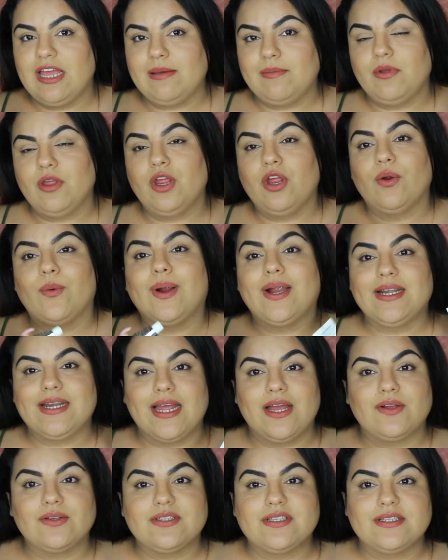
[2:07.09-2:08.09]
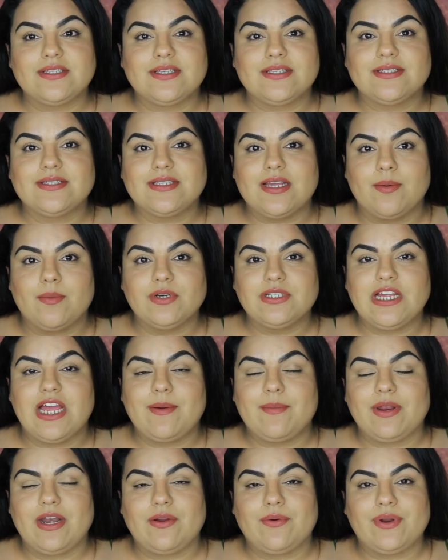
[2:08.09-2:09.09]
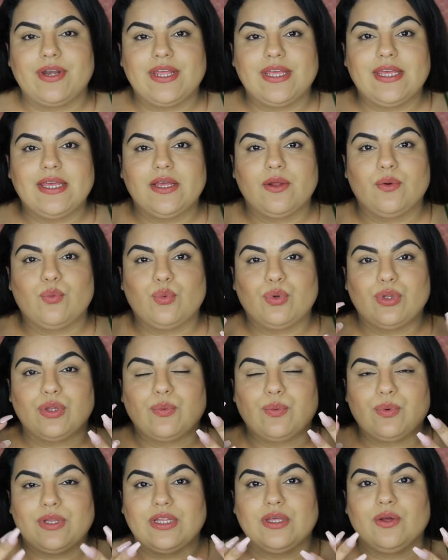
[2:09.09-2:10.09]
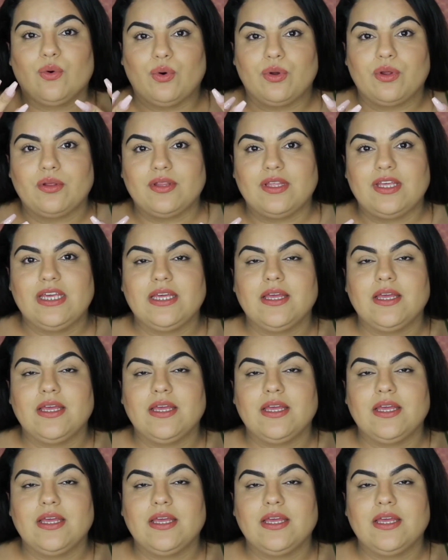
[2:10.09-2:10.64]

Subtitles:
Right now, since it's summertime and I already get really oily,